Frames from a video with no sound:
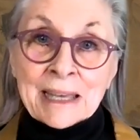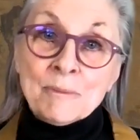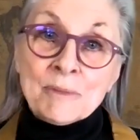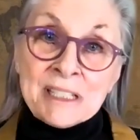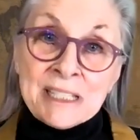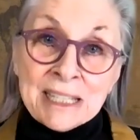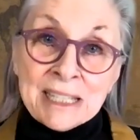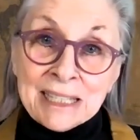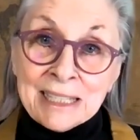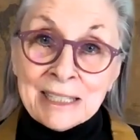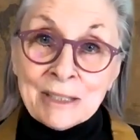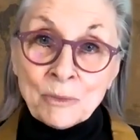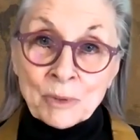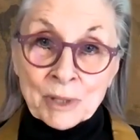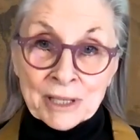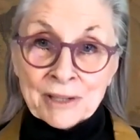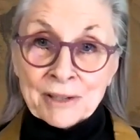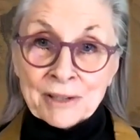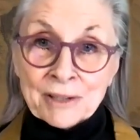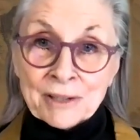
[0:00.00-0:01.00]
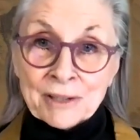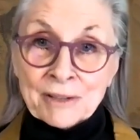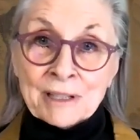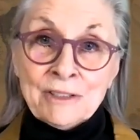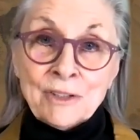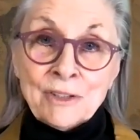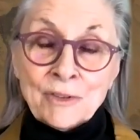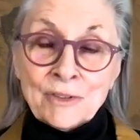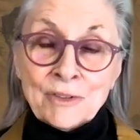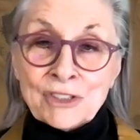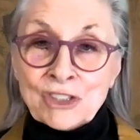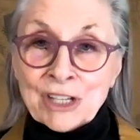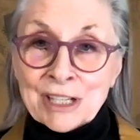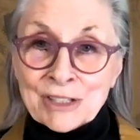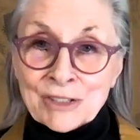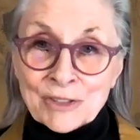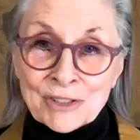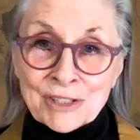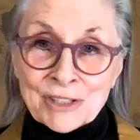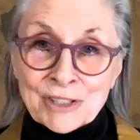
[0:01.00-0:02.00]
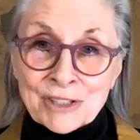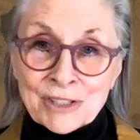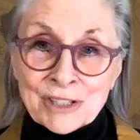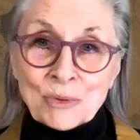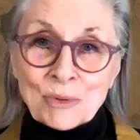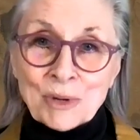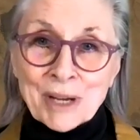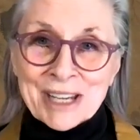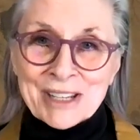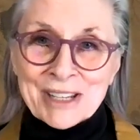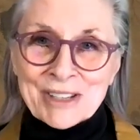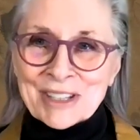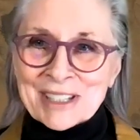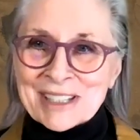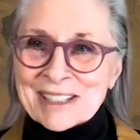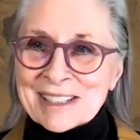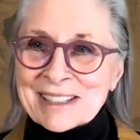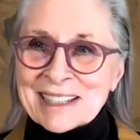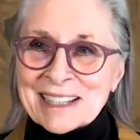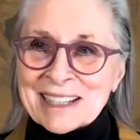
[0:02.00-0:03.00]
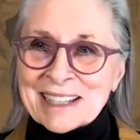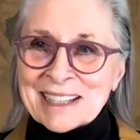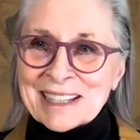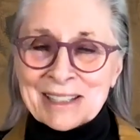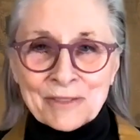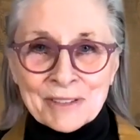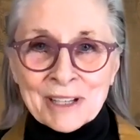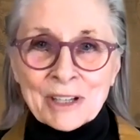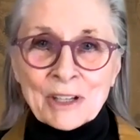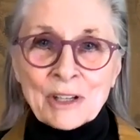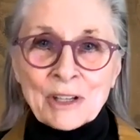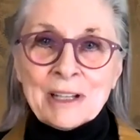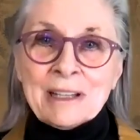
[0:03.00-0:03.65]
and particularly where the gender situation is kind of